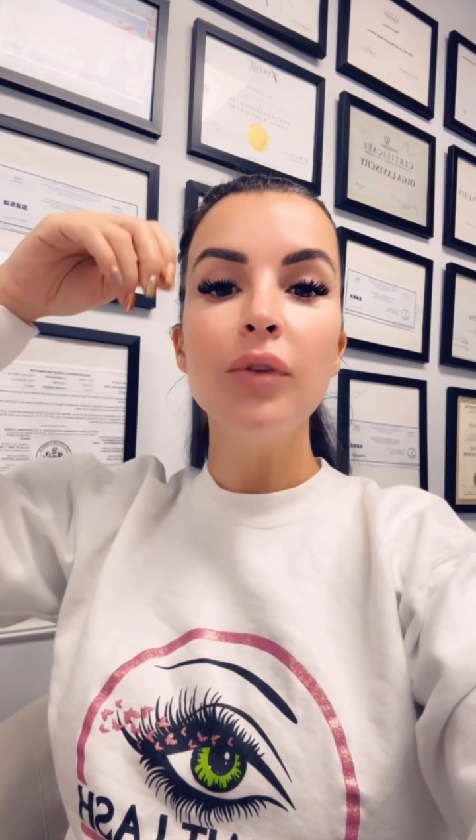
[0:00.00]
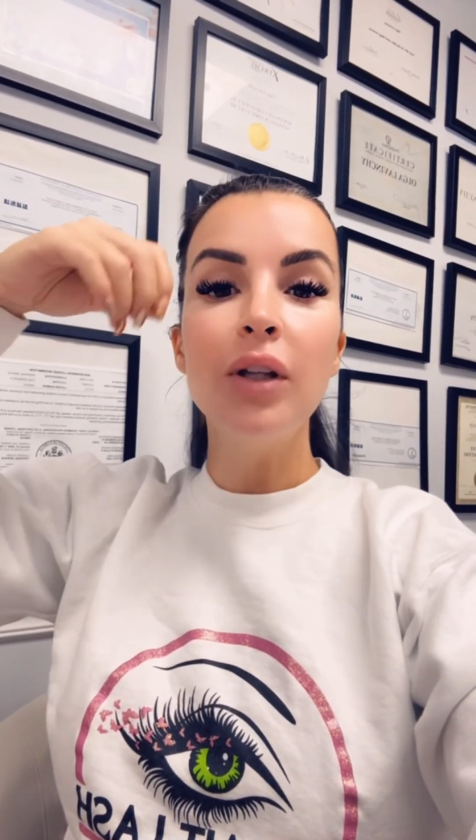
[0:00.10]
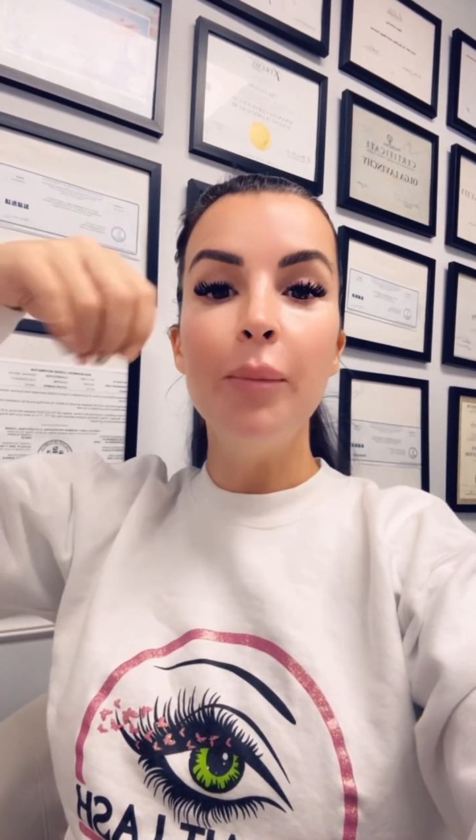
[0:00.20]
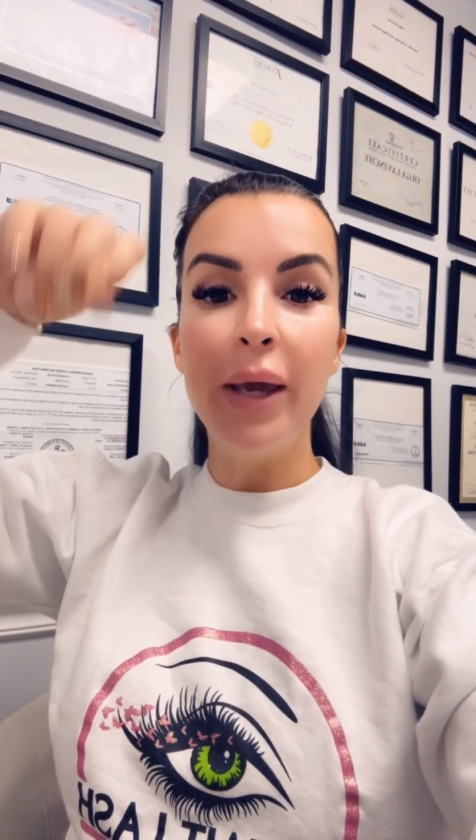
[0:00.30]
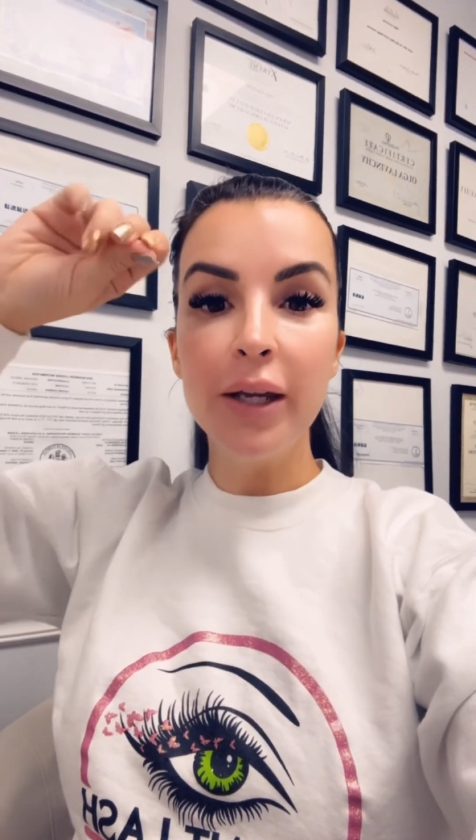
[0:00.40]

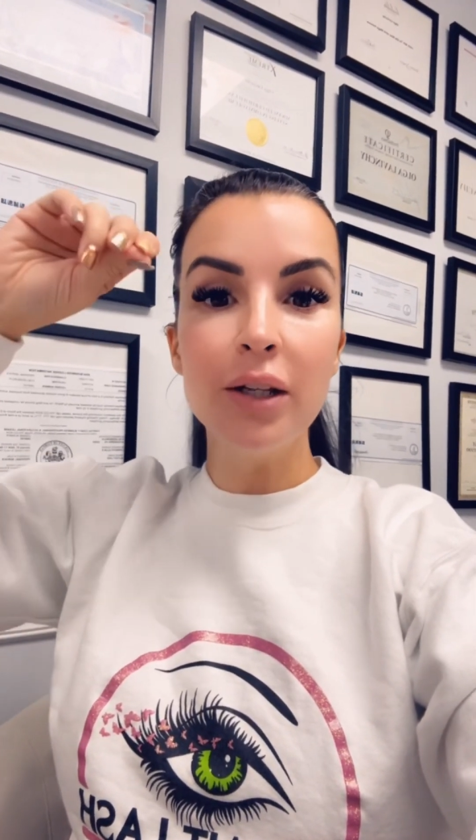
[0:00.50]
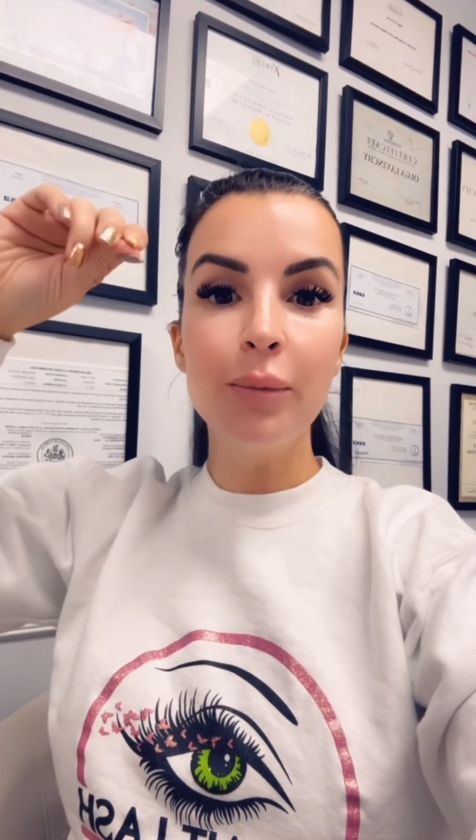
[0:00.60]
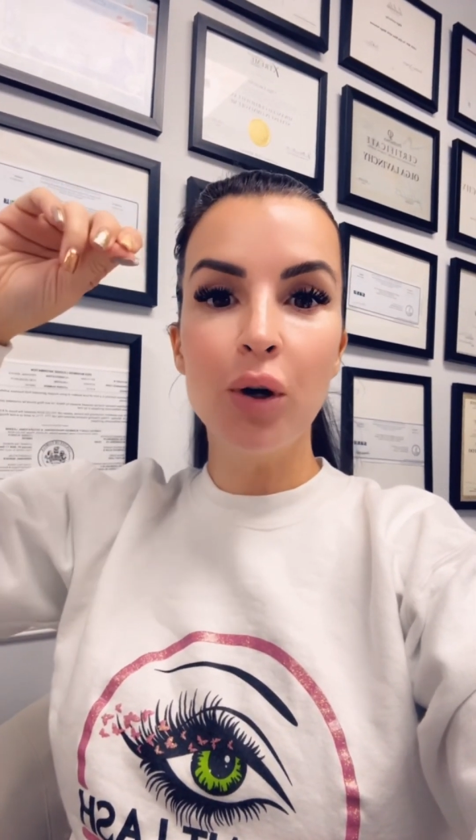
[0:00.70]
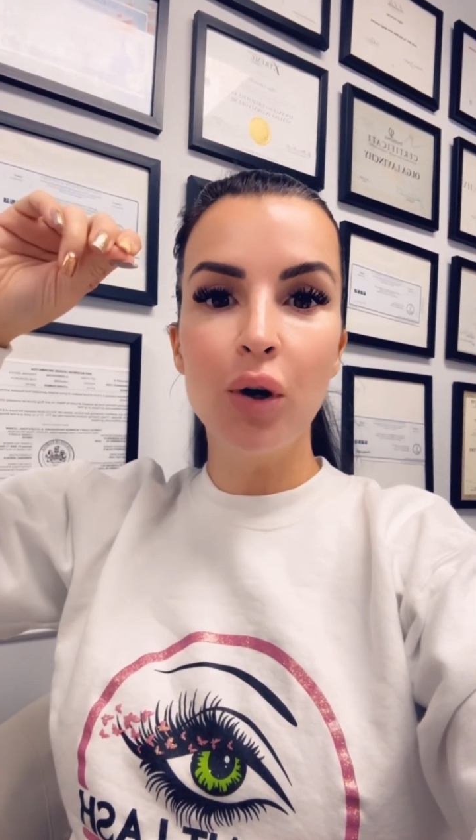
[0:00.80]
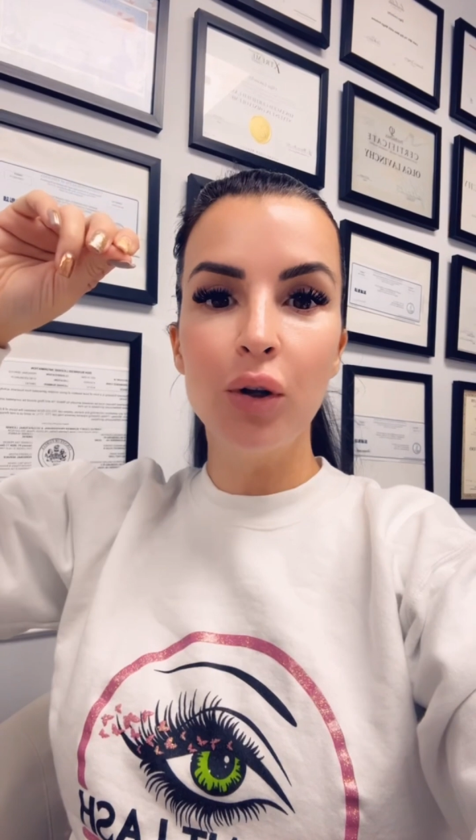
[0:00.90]
they're making
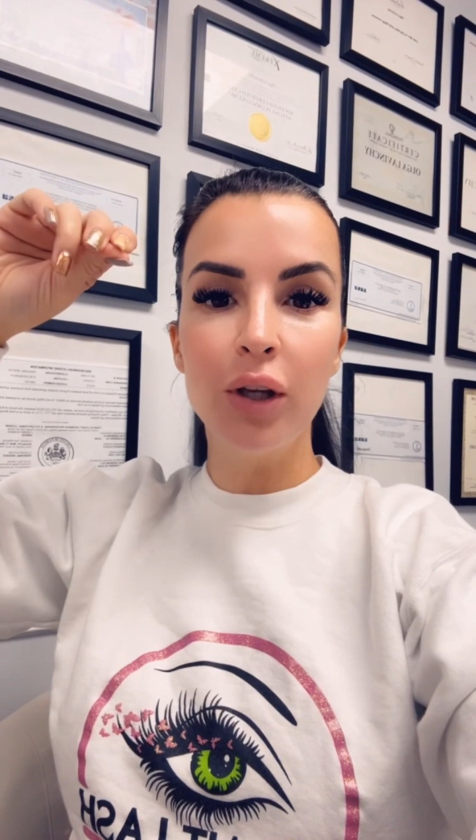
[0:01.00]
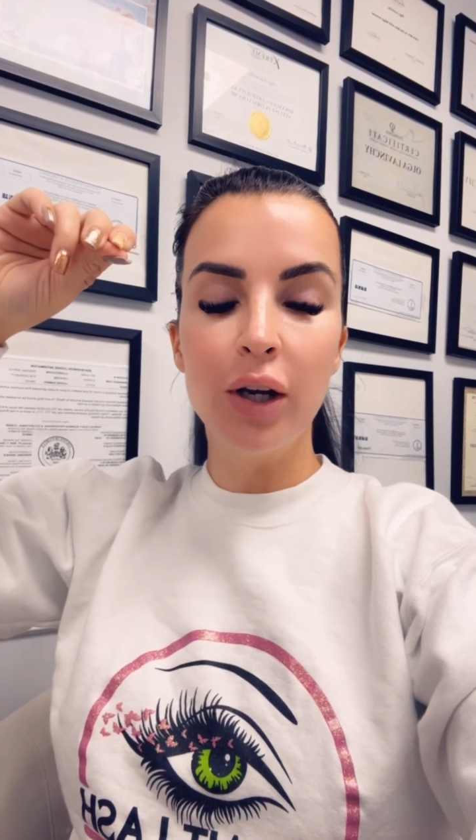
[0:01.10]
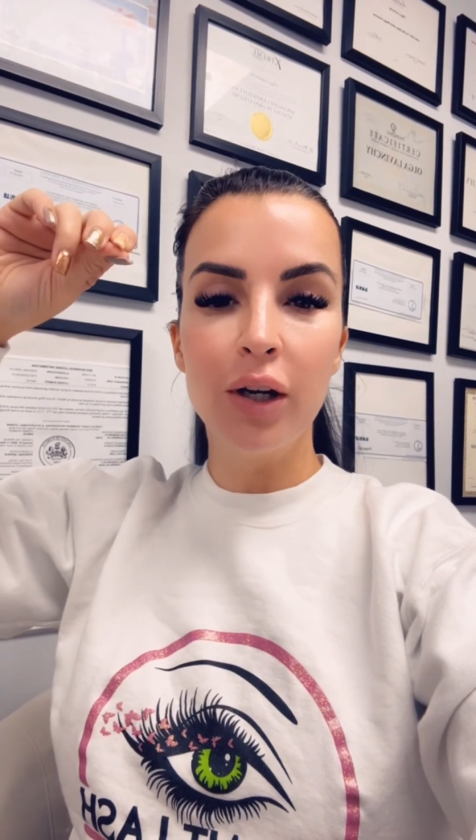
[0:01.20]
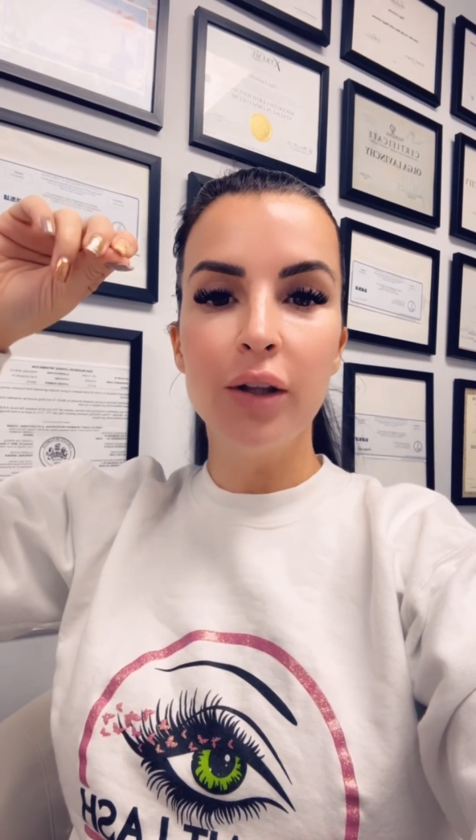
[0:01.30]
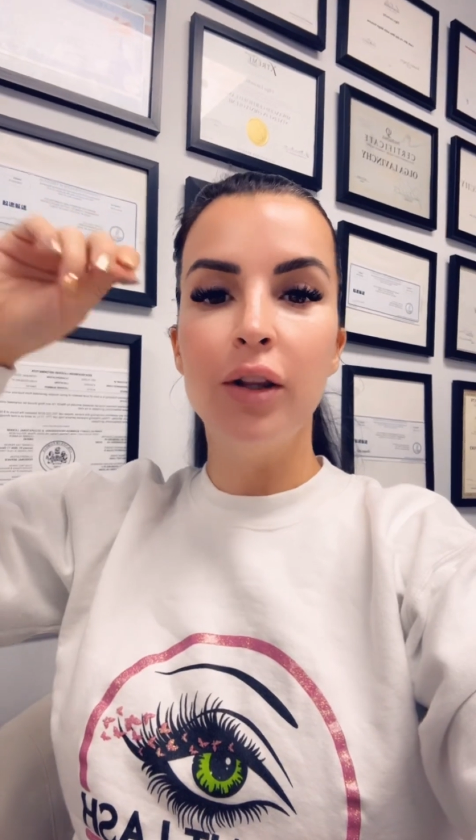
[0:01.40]
them curlier,